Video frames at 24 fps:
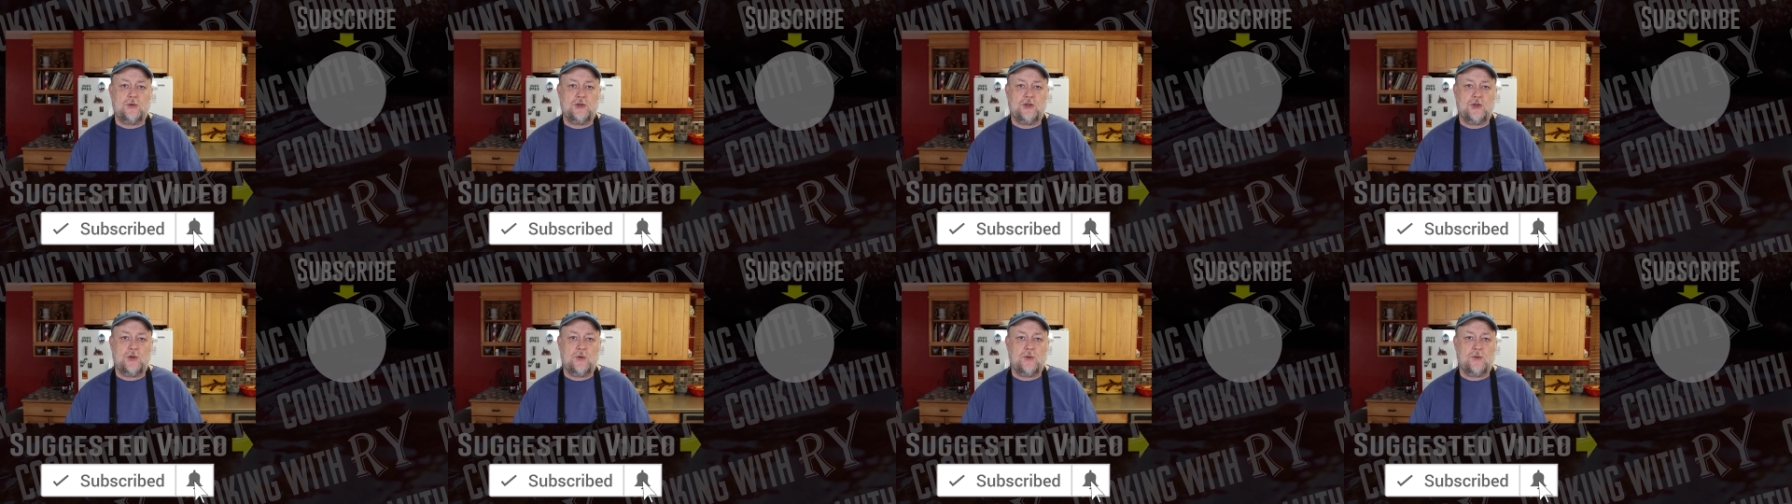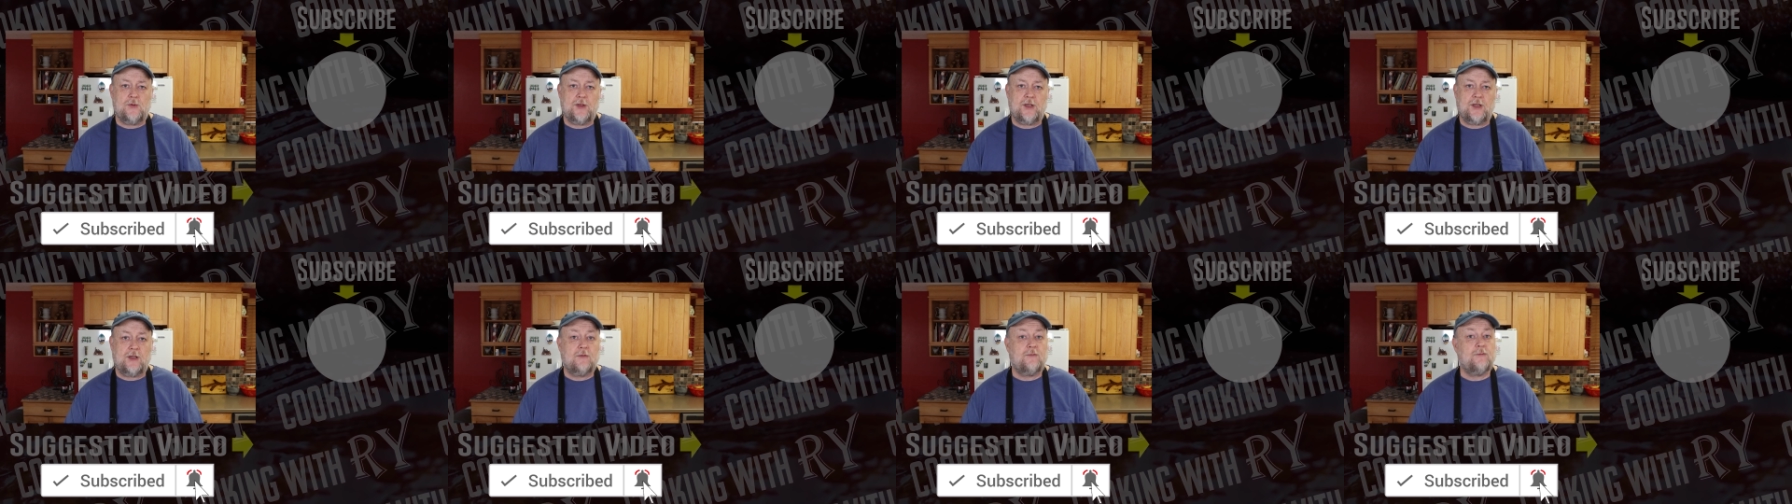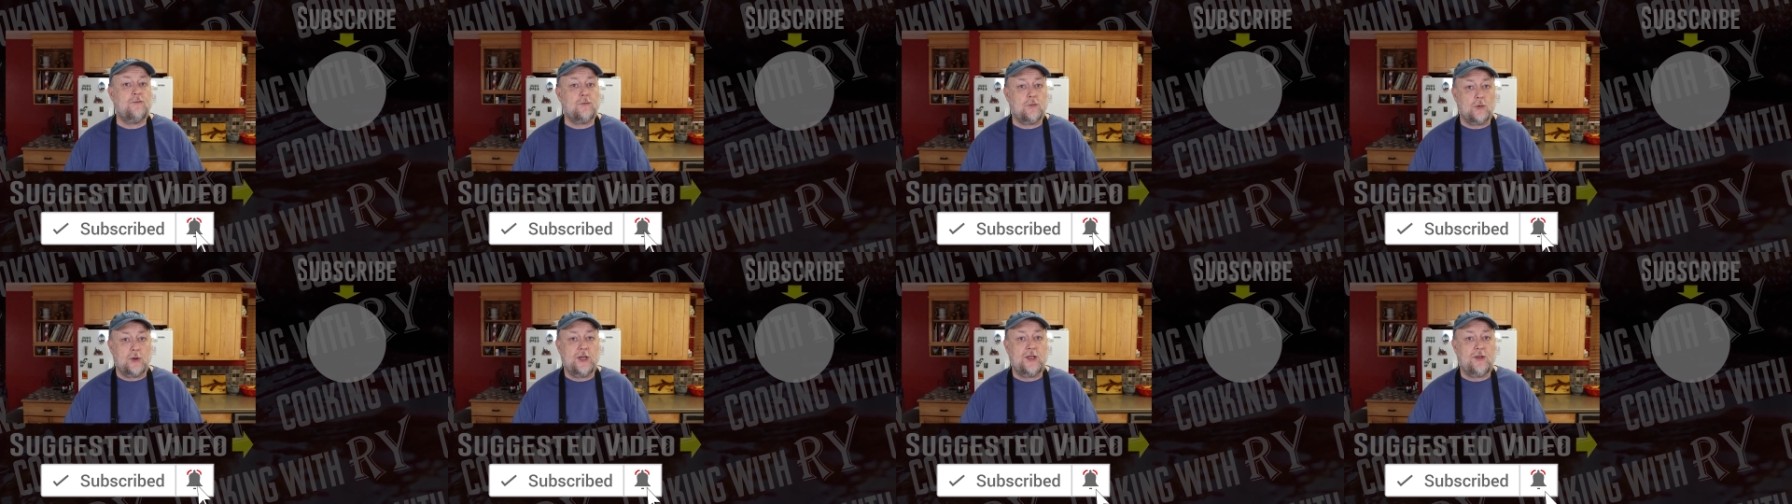using
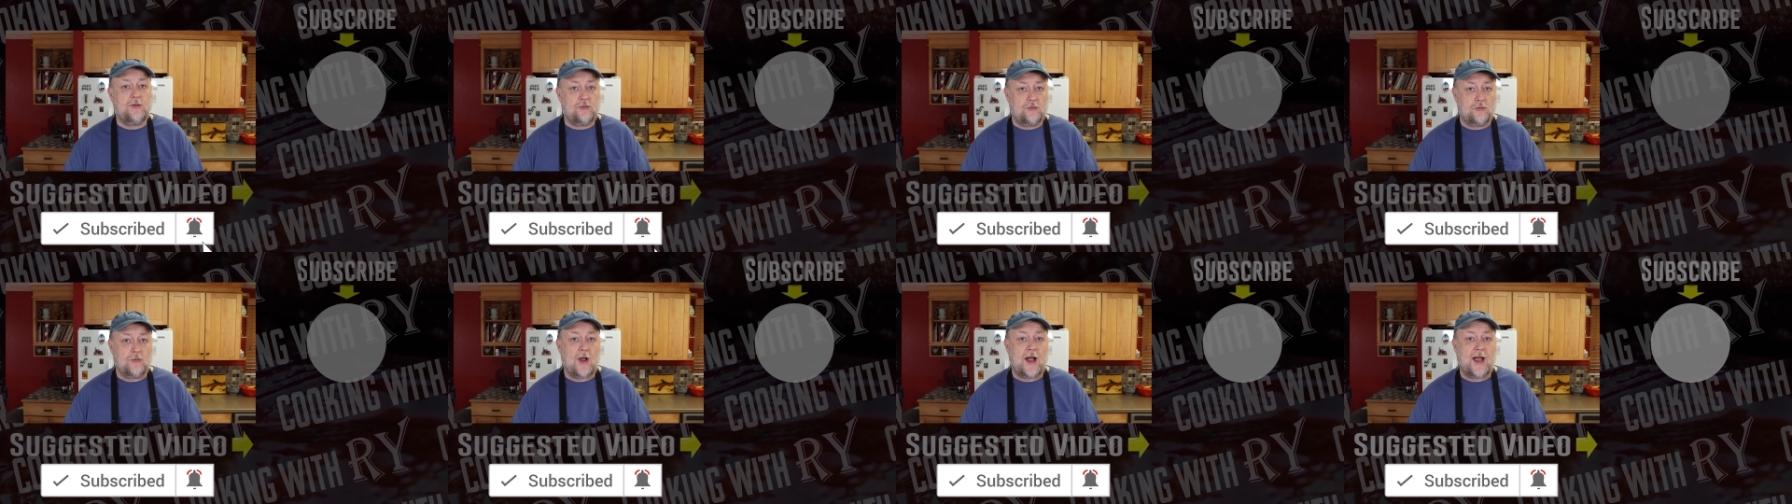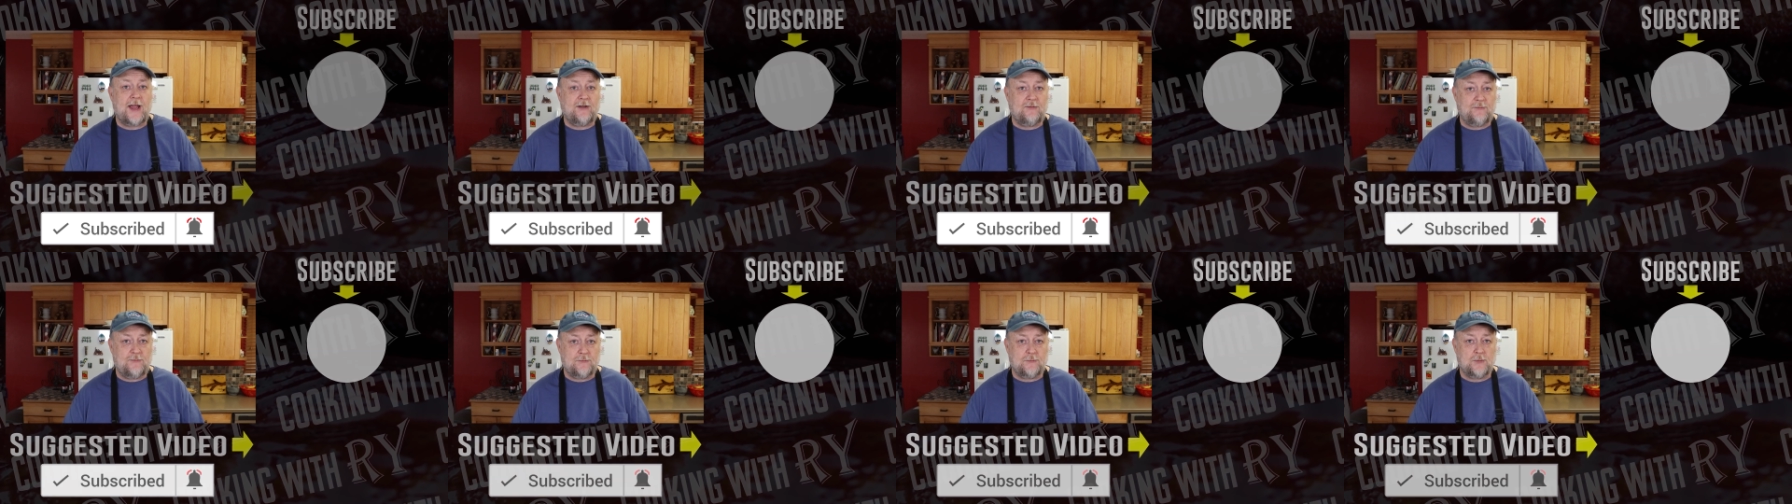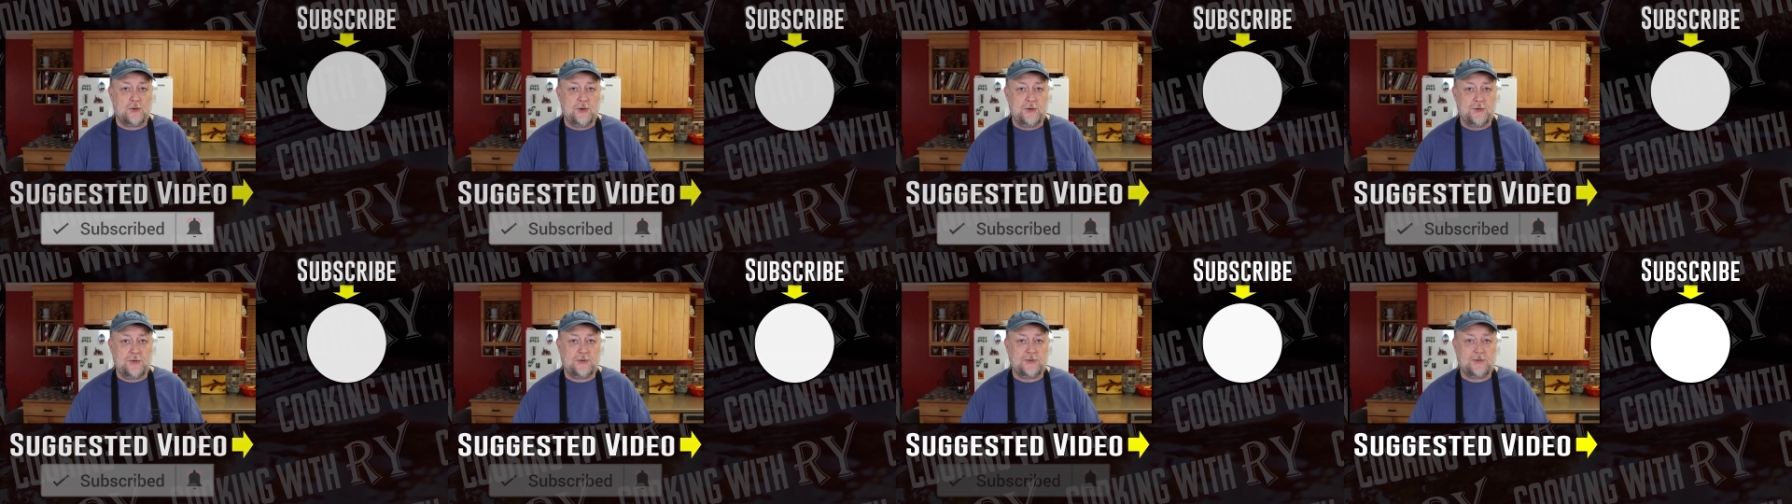freeze-dried
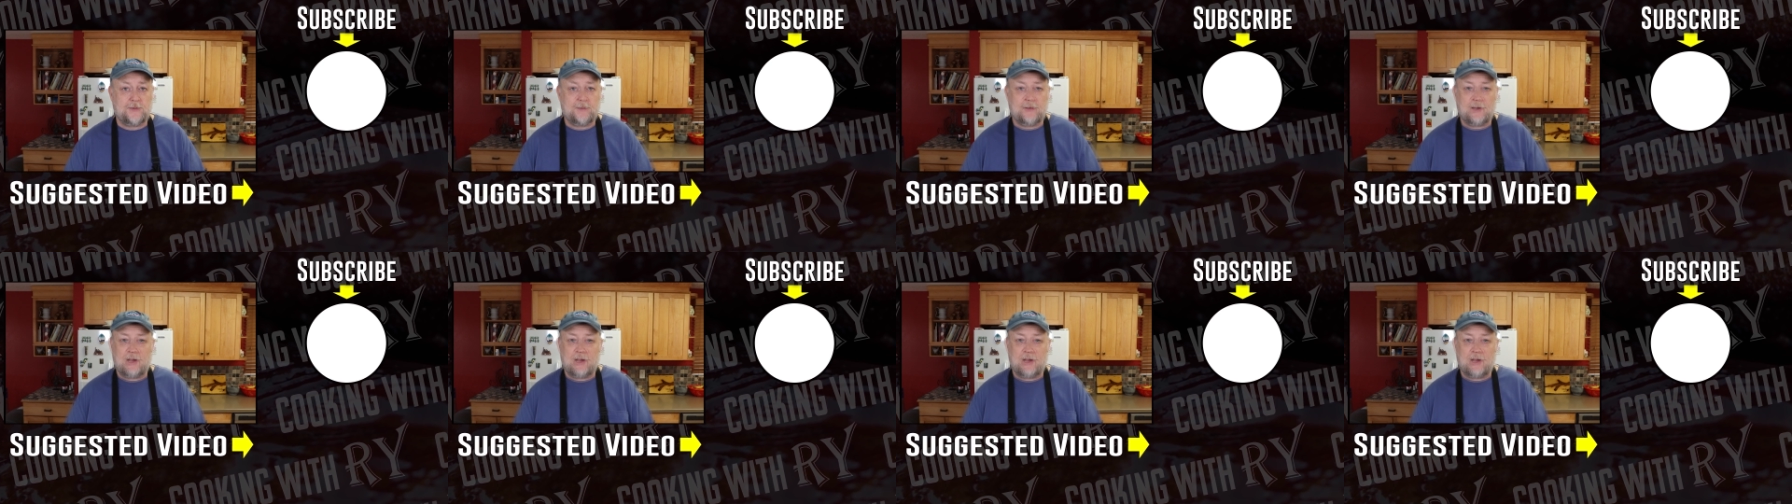fruit.